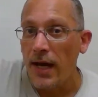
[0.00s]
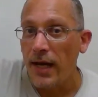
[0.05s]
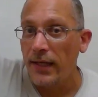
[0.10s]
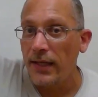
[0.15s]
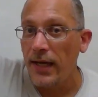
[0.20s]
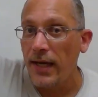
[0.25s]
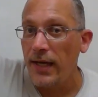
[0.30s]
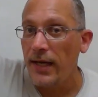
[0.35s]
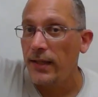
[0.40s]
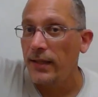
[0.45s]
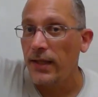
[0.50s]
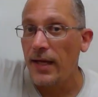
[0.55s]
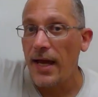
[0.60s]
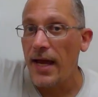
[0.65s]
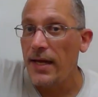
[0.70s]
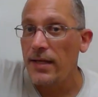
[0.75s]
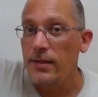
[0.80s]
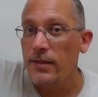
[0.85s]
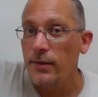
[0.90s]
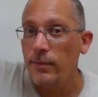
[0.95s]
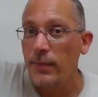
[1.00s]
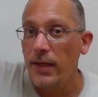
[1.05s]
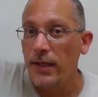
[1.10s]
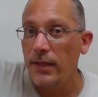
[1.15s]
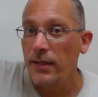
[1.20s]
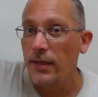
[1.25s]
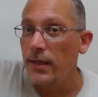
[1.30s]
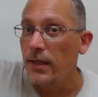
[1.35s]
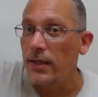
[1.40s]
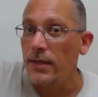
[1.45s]
I can't
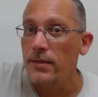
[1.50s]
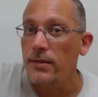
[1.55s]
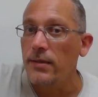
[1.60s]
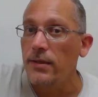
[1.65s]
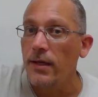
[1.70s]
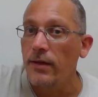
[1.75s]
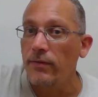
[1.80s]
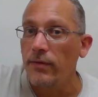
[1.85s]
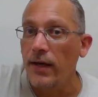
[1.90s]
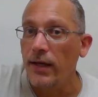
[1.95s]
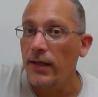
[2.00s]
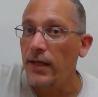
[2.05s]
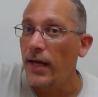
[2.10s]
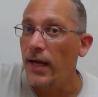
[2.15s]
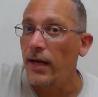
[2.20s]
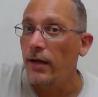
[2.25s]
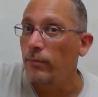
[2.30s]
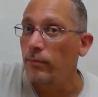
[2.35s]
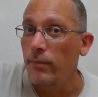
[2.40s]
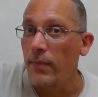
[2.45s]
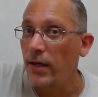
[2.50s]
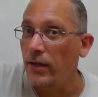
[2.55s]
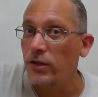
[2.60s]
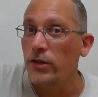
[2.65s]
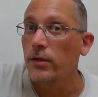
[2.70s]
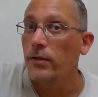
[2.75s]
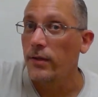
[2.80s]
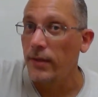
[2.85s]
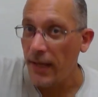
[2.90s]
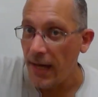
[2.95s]
estimate this if I can't
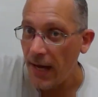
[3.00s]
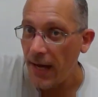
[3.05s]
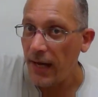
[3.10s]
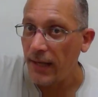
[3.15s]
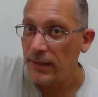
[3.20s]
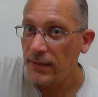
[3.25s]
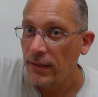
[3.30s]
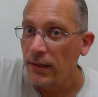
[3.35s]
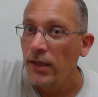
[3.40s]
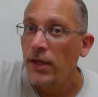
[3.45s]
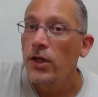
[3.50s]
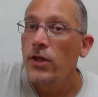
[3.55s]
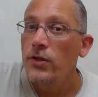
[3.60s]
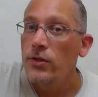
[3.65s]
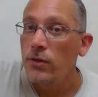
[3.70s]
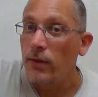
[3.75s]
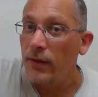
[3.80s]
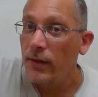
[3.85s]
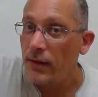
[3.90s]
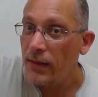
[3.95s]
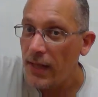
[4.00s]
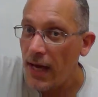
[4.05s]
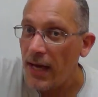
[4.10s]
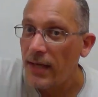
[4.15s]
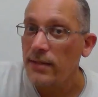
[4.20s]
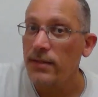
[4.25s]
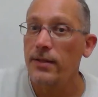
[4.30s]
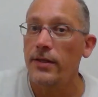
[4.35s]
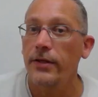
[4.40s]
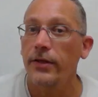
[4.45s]
measure that. So
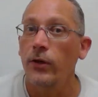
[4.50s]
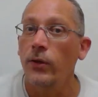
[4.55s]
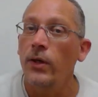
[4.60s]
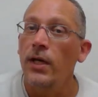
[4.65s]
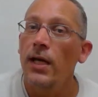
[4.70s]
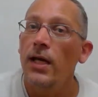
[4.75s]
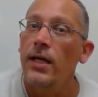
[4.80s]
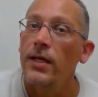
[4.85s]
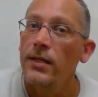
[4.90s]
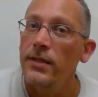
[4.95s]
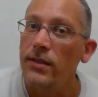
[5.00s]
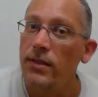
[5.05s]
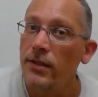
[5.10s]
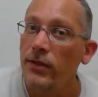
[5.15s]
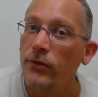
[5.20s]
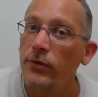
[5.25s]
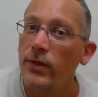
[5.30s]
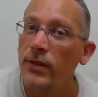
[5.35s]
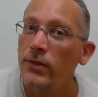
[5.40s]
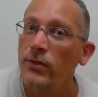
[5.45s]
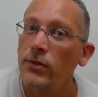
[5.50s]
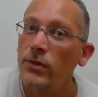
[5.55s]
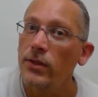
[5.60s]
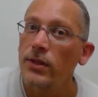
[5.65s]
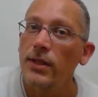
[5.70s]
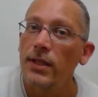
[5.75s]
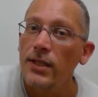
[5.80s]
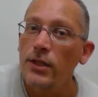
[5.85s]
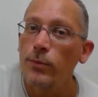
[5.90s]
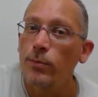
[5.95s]
that zero, the zero that you
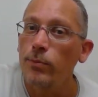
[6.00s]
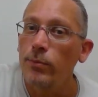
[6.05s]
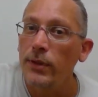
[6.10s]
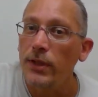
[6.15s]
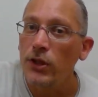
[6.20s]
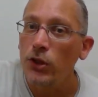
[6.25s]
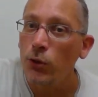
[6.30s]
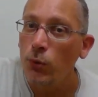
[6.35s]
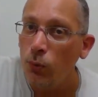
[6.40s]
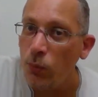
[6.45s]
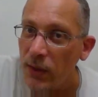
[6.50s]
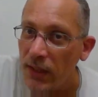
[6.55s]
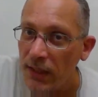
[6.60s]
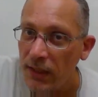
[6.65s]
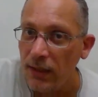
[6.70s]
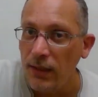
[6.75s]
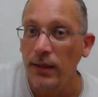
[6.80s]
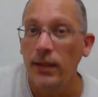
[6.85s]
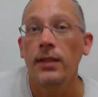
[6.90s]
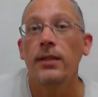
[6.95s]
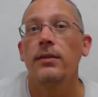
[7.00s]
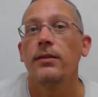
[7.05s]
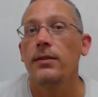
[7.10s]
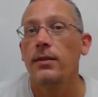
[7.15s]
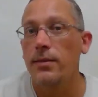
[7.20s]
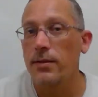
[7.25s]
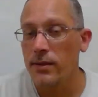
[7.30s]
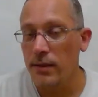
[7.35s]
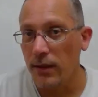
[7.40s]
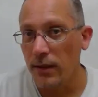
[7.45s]
see that's between
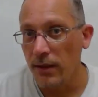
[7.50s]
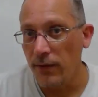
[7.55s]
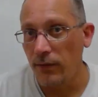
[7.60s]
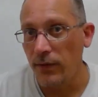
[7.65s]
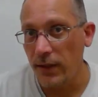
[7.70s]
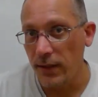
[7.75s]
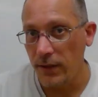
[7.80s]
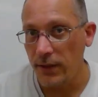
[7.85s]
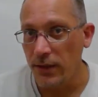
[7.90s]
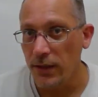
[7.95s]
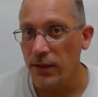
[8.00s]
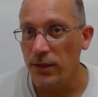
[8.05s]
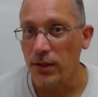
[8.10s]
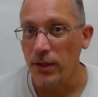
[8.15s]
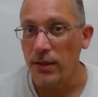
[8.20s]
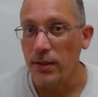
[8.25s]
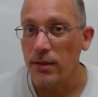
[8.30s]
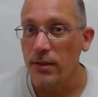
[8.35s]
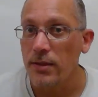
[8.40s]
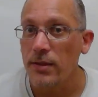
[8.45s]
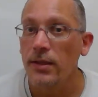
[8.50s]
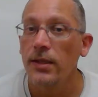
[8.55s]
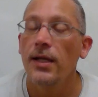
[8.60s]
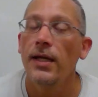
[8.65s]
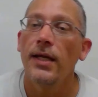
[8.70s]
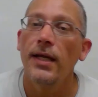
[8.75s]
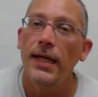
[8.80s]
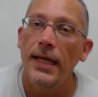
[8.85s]
significant digits,